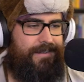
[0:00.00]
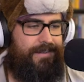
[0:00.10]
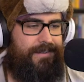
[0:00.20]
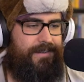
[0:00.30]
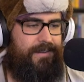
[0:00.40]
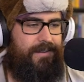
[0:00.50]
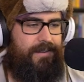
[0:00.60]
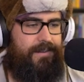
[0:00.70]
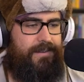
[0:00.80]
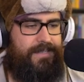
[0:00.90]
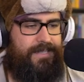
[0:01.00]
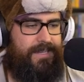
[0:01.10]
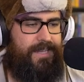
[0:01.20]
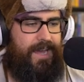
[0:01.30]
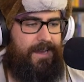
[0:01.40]
No. That's
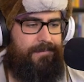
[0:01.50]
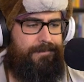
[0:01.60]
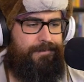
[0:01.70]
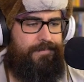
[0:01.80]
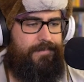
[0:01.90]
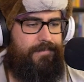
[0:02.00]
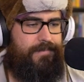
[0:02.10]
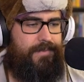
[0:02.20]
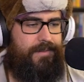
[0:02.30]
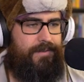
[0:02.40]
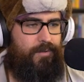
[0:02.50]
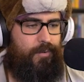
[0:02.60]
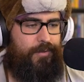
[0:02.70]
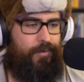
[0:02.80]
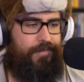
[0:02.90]
not that. Well. Ooh,
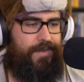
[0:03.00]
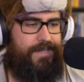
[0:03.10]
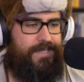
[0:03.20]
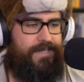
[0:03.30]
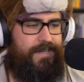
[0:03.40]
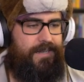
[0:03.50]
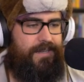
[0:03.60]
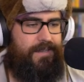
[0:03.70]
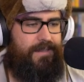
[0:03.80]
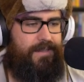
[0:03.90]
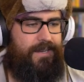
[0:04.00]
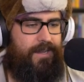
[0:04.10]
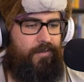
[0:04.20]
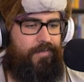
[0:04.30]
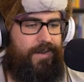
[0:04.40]
it went through her face. Let it
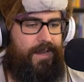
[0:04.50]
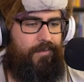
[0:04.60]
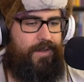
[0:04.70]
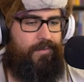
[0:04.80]
go for now. We